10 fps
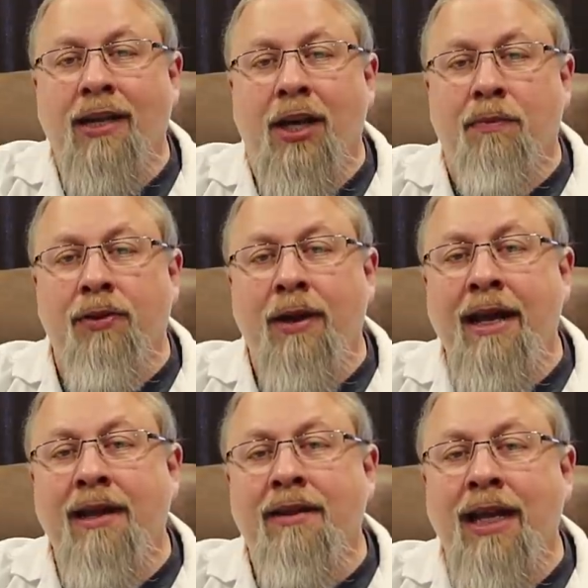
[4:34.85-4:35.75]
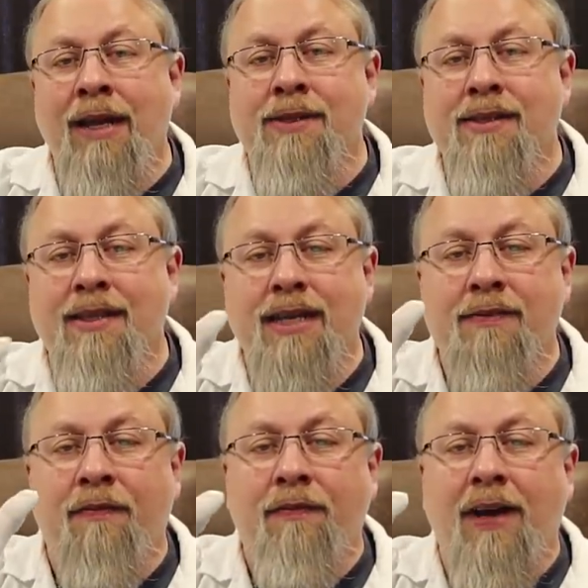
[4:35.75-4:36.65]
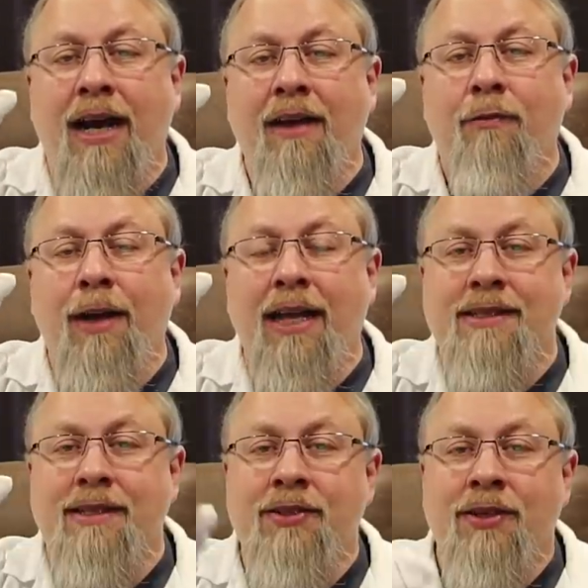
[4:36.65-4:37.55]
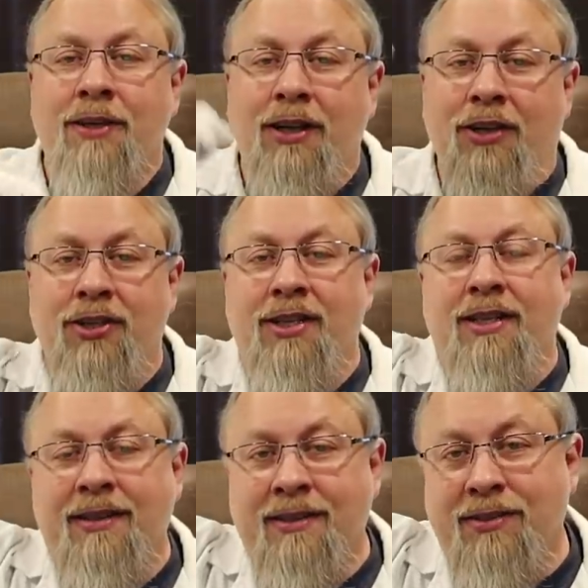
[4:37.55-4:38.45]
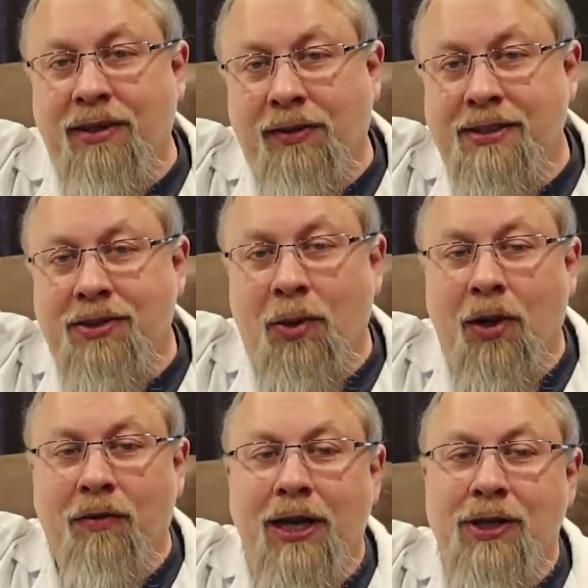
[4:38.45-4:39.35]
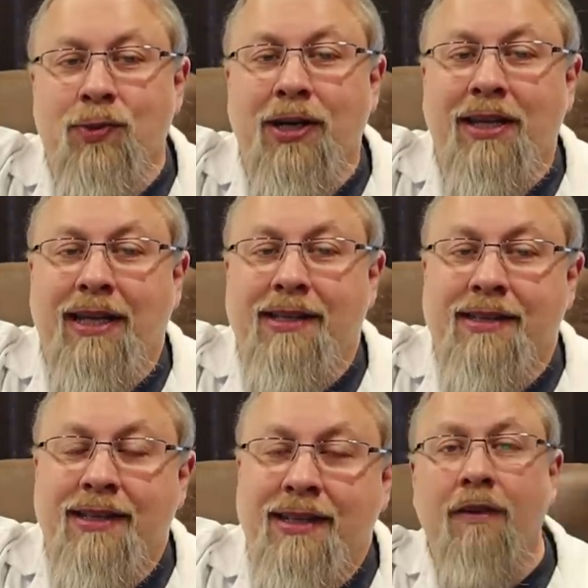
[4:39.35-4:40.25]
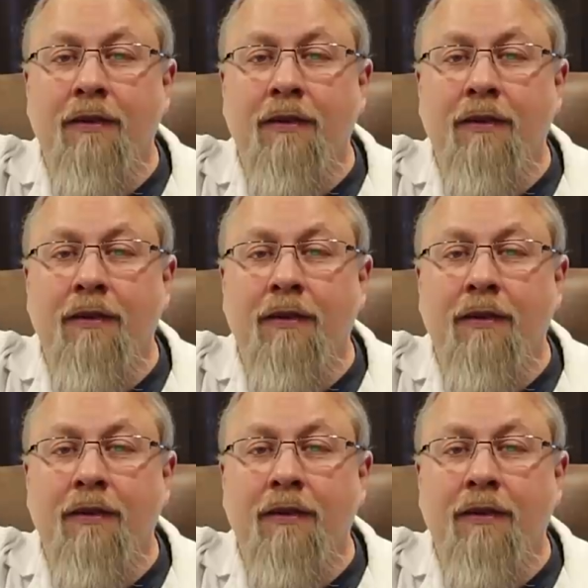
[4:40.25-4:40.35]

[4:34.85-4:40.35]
Now, Bluetti claims this has five ways to charge, so let's go over each one of these.